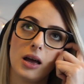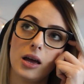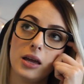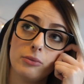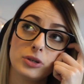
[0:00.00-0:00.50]

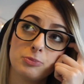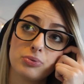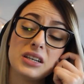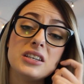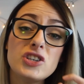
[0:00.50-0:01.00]
I was
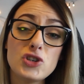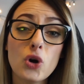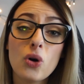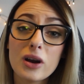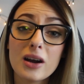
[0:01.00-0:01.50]
pretty
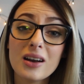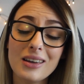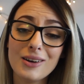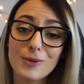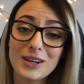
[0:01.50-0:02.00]
sure
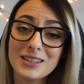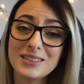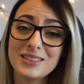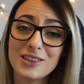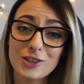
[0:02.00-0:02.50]
it
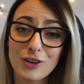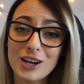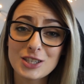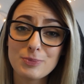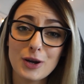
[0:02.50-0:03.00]
was a
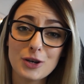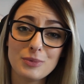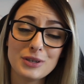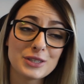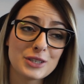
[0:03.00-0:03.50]
grass Pokemon,